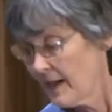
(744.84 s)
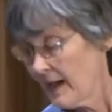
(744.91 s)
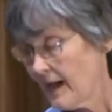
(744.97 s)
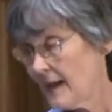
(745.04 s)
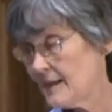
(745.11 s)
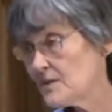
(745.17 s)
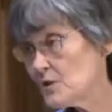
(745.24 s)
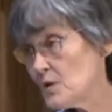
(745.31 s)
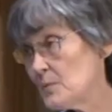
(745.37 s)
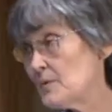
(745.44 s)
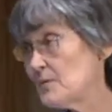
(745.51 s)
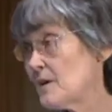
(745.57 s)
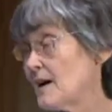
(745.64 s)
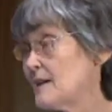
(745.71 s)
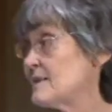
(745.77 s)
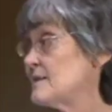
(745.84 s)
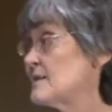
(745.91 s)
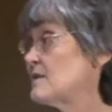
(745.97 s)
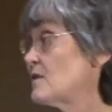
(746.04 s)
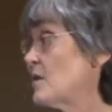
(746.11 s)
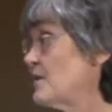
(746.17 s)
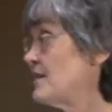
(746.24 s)
And
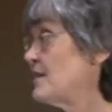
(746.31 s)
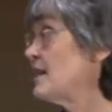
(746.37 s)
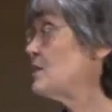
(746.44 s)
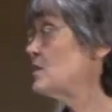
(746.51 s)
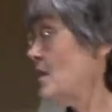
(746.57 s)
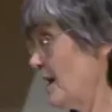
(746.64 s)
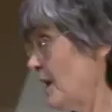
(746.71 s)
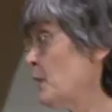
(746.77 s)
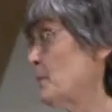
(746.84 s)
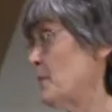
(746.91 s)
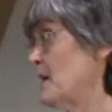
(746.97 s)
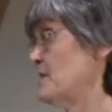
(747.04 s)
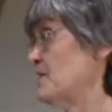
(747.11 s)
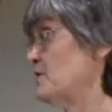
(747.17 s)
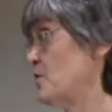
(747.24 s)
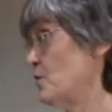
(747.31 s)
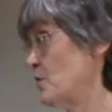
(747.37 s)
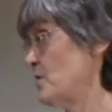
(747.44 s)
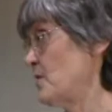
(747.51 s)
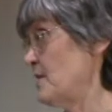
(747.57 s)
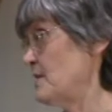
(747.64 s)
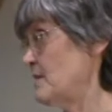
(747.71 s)
supervisors are there to help us
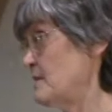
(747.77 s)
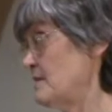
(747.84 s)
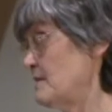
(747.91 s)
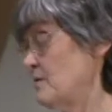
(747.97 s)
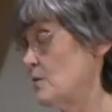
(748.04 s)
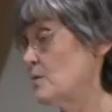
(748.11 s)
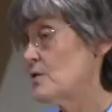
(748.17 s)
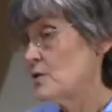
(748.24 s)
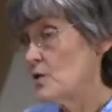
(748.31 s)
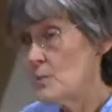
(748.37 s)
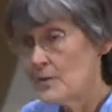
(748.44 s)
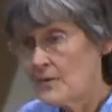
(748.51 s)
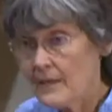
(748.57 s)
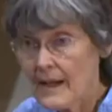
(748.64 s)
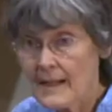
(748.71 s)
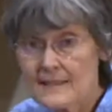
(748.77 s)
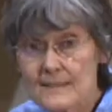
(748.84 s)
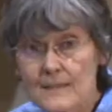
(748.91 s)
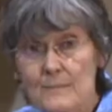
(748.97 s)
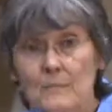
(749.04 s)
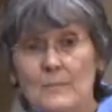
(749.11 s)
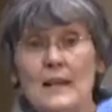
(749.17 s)
through this. Your
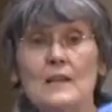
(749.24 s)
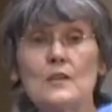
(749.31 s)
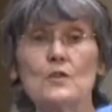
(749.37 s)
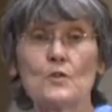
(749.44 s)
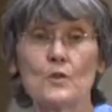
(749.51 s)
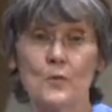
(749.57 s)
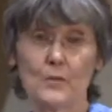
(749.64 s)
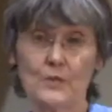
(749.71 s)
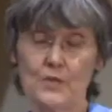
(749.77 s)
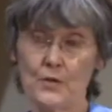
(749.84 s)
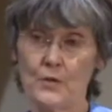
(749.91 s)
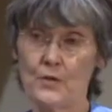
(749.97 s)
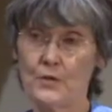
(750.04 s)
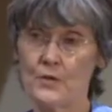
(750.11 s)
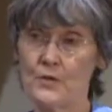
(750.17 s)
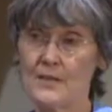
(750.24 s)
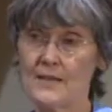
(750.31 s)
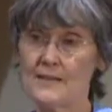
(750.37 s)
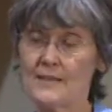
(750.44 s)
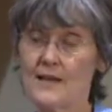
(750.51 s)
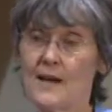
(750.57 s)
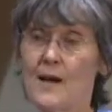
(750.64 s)
supervisor mentors you through
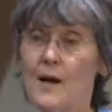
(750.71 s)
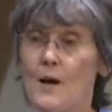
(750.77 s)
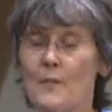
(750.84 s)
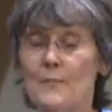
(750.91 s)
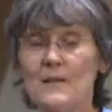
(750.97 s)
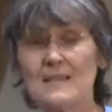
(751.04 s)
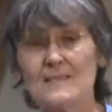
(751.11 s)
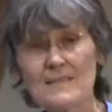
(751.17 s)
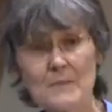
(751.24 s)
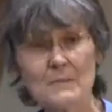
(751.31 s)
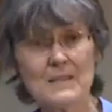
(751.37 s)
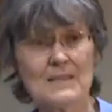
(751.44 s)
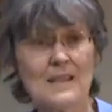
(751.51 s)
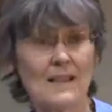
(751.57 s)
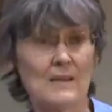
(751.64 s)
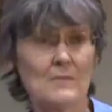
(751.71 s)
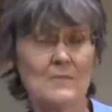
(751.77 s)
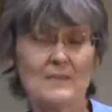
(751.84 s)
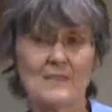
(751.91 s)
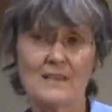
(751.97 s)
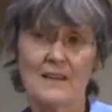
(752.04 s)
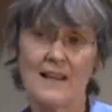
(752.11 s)
this. But
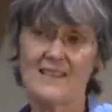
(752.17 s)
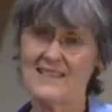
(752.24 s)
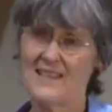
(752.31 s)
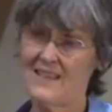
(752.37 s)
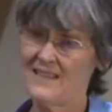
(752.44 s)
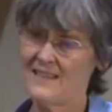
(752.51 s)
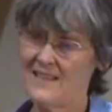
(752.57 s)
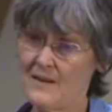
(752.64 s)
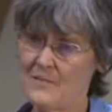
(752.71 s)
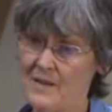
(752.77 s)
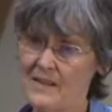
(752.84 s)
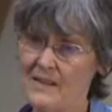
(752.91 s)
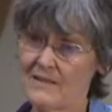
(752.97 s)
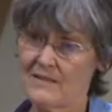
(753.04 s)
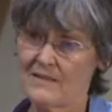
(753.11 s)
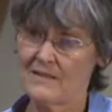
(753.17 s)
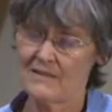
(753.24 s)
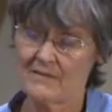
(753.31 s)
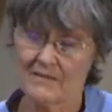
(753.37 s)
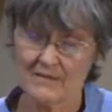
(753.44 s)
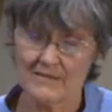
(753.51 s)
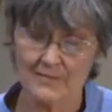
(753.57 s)
sometimes, as academics,
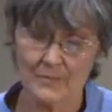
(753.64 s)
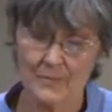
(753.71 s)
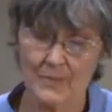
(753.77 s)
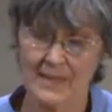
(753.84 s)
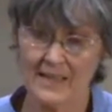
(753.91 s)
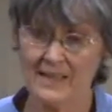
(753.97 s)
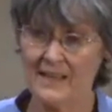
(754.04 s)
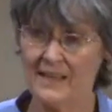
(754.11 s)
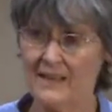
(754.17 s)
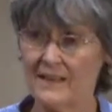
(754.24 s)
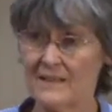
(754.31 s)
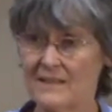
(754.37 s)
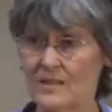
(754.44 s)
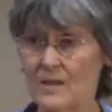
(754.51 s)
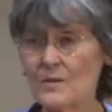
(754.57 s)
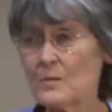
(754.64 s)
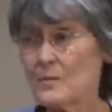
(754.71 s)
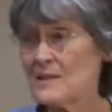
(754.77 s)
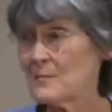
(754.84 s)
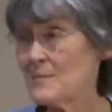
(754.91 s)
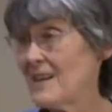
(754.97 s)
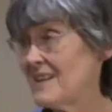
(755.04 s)
we don't
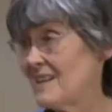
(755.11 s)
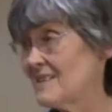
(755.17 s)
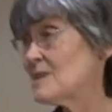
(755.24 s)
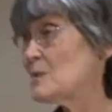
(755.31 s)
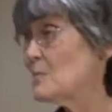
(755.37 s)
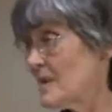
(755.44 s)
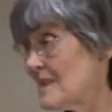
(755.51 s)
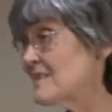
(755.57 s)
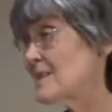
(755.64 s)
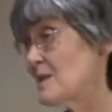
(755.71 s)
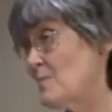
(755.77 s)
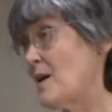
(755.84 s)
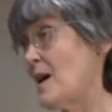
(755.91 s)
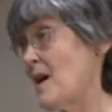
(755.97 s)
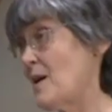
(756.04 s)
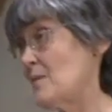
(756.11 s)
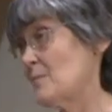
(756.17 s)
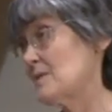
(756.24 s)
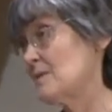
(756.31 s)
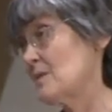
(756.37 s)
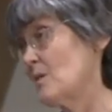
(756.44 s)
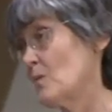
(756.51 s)
always make explicit,
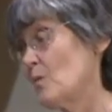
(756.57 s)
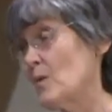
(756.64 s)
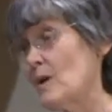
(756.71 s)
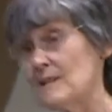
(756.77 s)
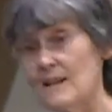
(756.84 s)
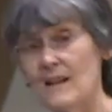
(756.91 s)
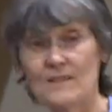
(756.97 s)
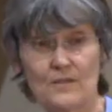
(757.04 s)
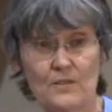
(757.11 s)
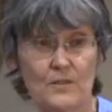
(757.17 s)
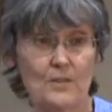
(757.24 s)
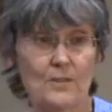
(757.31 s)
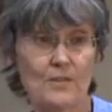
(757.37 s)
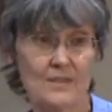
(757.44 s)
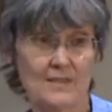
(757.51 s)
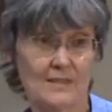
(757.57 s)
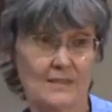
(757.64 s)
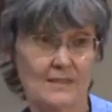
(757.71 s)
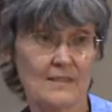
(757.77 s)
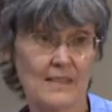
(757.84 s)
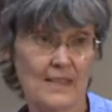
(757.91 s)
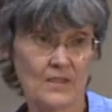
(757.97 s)
perhaps, what our students
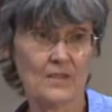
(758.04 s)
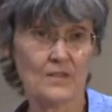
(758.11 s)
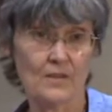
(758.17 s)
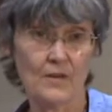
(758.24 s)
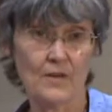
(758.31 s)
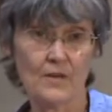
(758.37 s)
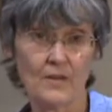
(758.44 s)
need to know.